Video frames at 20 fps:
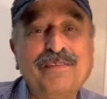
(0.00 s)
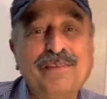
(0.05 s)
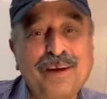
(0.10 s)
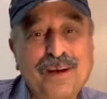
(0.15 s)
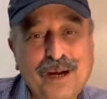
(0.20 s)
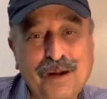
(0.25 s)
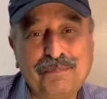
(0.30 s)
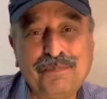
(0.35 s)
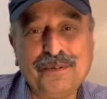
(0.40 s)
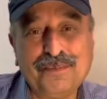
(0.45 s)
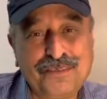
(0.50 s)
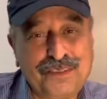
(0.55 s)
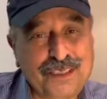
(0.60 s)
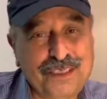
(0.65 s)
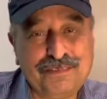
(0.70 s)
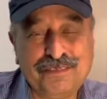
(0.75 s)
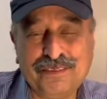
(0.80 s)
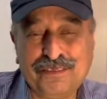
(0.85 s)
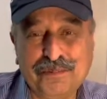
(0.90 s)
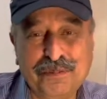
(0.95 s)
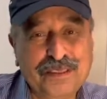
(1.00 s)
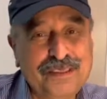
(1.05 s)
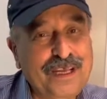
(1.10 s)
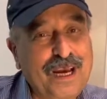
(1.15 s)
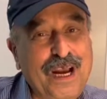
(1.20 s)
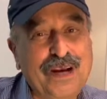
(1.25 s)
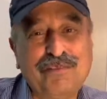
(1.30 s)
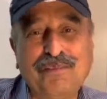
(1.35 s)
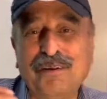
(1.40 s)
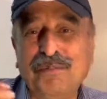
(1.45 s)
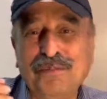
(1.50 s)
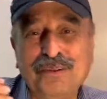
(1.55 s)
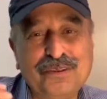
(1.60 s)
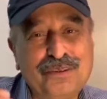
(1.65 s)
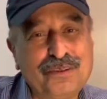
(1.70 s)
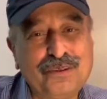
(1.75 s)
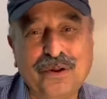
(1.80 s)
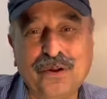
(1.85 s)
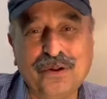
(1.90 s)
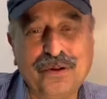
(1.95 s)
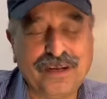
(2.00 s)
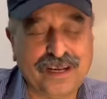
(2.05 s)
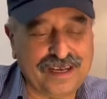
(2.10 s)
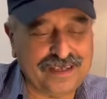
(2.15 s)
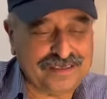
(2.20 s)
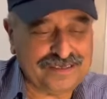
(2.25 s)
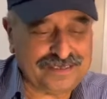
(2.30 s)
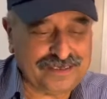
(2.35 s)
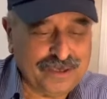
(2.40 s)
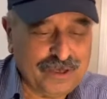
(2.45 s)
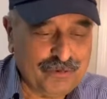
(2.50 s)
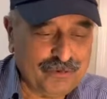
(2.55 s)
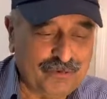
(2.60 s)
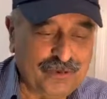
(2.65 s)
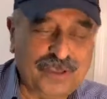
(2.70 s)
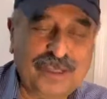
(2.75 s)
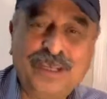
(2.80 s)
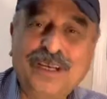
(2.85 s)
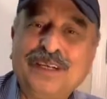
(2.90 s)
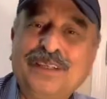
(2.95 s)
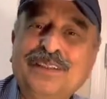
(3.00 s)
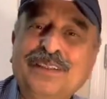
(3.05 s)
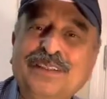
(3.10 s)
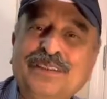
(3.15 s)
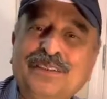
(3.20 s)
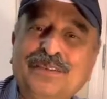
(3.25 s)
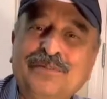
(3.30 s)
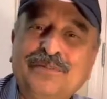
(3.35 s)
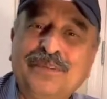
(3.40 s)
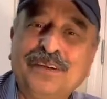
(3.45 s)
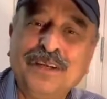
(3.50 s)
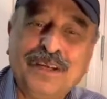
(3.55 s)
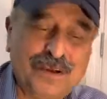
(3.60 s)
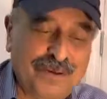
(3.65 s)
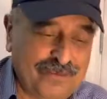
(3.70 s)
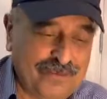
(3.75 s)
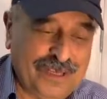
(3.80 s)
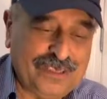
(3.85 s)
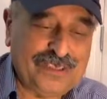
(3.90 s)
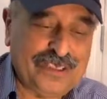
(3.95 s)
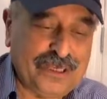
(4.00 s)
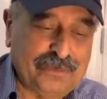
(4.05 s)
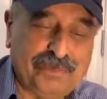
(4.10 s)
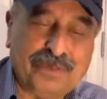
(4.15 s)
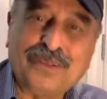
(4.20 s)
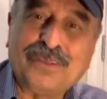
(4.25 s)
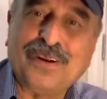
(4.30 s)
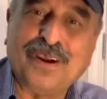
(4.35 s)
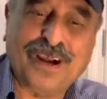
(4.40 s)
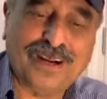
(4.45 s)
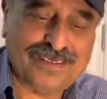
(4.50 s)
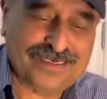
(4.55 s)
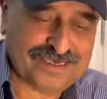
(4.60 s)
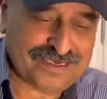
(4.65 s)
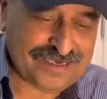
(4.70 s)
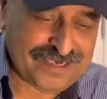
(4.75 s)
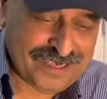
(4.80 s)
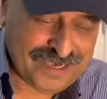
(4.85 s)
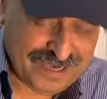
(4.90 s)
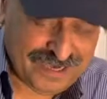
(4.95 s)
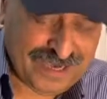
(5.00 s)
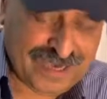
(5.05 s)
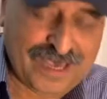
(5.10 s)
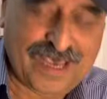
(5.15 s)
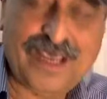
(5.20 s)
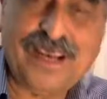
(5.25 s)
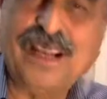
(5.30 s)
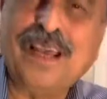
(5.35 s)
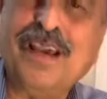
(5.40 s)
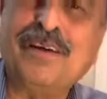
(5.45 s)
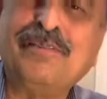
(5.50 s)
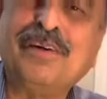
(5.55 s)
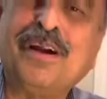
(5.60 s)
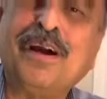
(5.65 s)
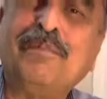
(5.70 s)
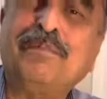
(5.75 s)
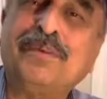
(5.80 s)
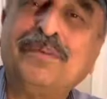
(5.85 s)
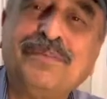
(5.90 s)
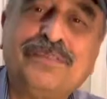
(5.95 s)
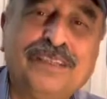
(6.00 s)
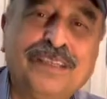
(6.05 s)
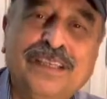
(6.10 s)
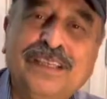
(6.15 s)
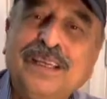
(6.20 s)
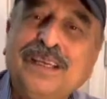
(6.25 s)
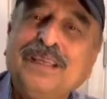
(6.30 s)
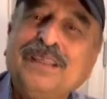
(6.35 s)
a cup of tea with me. That will be so nice. We'll eat this vegetable tarts and have a cup of tea.